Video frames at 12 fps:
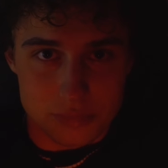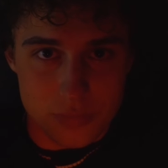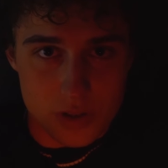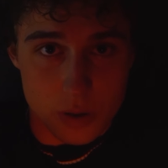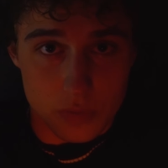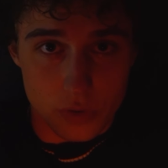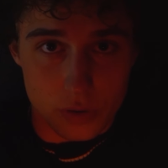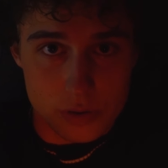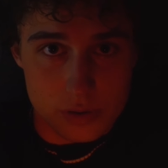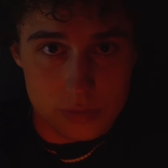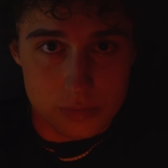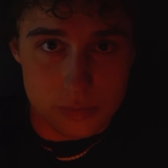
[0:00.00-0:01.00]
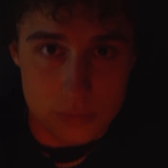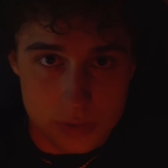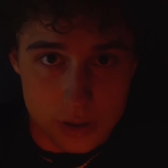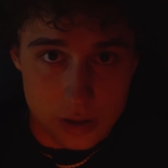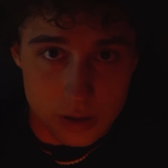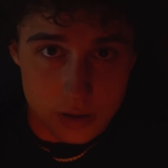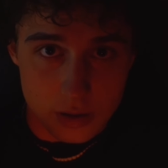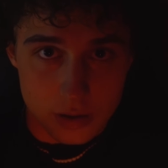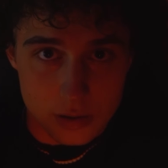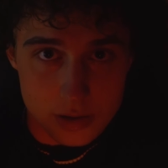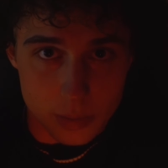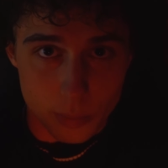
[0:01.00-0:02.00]
What's up, folks,
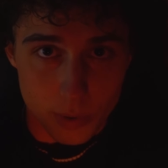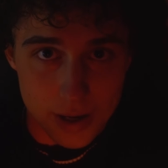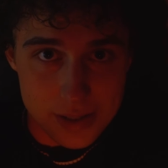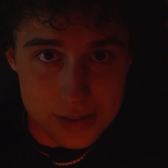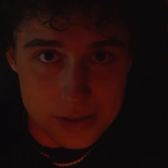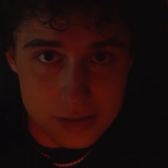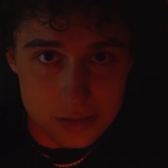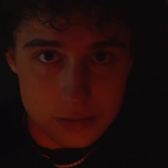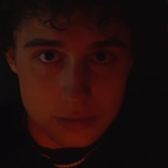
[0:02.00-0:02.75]
What's up, brass.